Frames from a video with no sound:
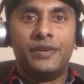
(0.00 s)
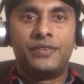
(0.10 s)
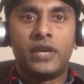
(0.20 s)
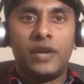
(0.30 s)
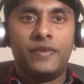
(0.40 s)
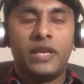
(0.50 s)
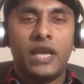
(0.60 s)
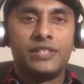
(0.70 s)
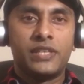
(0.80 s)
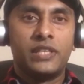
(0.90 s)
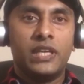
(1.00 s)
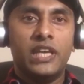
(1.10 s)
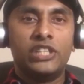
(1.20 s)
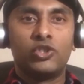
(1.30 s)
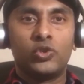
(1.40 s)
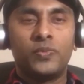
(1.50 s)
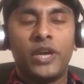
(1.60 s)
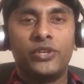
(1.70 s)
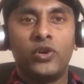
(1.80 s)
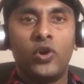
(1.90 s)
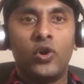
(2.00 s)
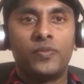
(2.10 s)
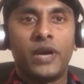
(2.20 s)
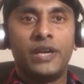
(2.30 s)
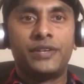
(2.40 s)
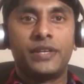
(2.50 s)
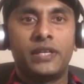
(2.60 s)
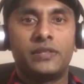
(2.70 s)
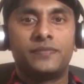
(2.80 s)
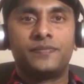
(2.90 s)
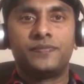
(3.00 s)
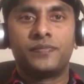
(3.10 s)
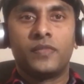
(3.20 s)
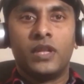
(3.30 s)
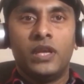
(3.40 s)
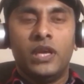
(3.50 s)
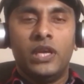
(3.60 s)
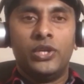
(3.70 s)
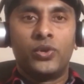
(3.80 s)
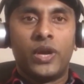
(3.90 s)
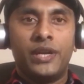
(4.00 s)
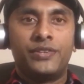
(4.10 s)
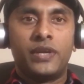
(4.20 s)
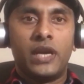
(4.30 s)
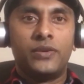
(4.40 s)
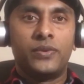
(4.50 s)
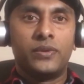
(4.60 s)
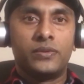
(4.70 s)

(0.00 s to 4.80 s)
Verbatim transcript: driving license issued by your home country, you can drive